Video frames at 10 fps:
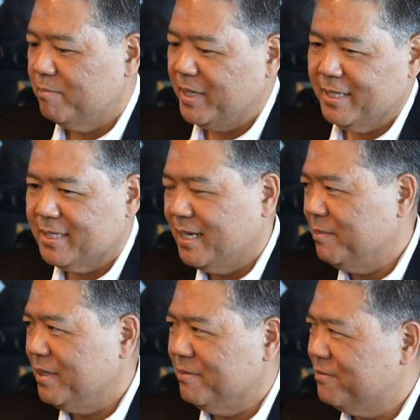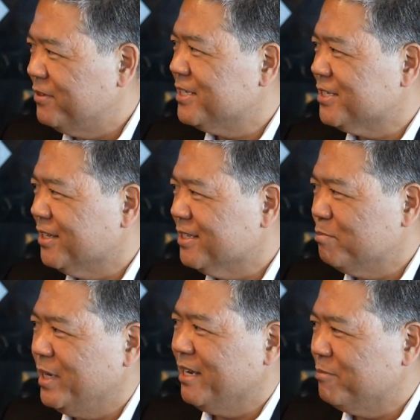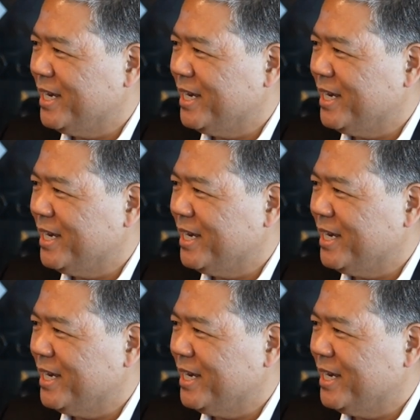by the time he finishes all this, may have